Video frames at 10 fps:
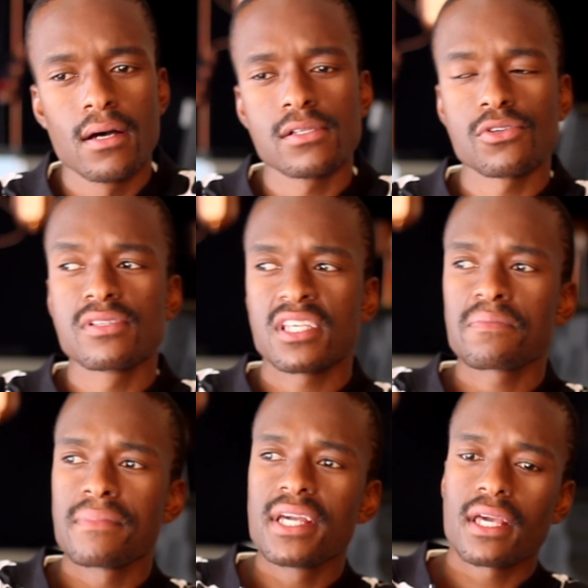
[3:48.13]
So
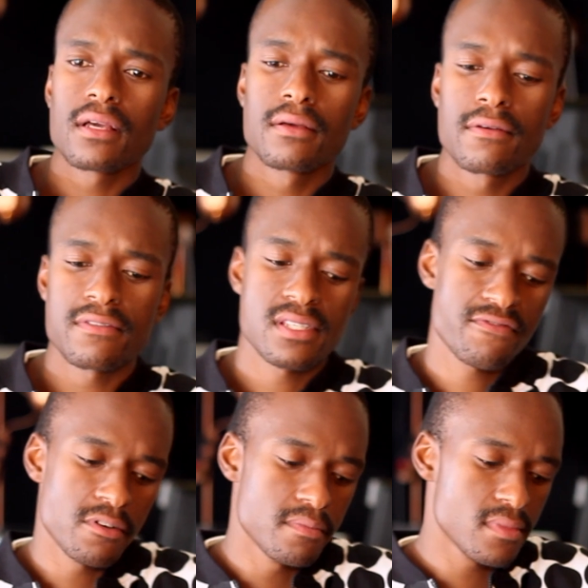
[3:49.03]
skit making
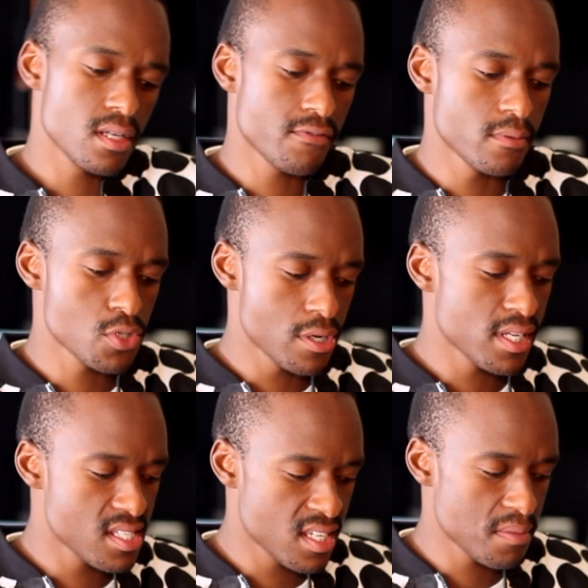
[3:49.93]
from from
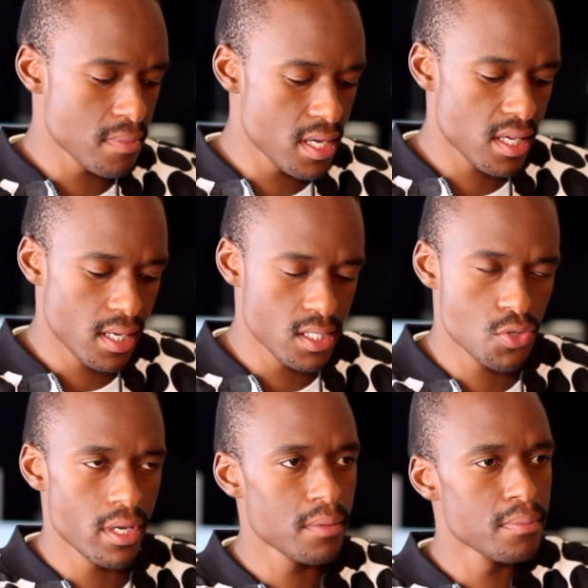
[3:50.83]
turning skit making
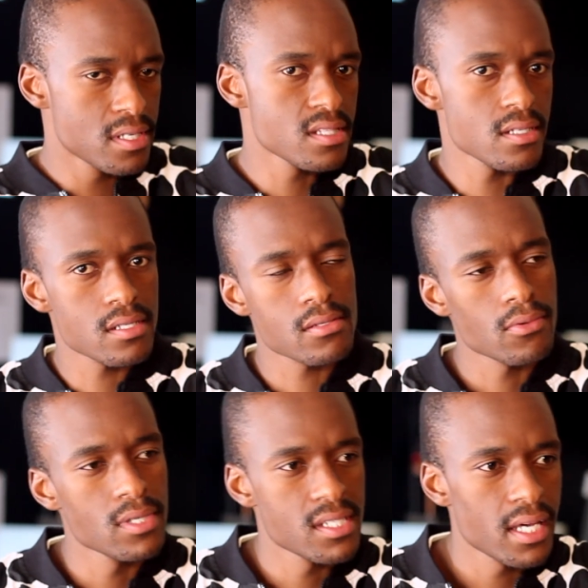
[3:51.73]
into a business
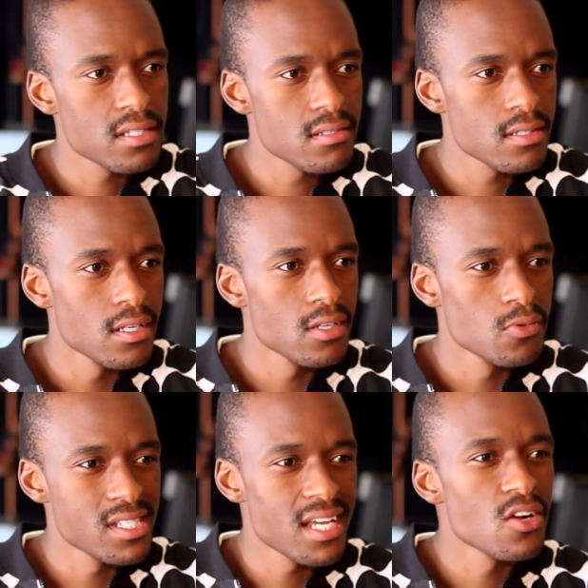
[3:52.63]
mm. was that the,
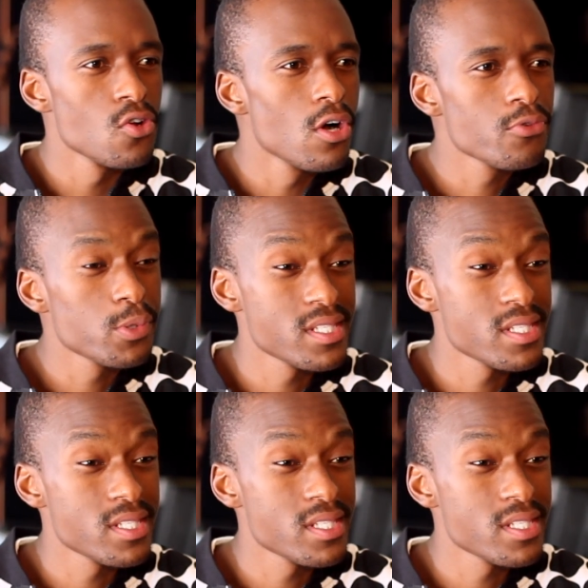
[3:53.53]
was that a long route?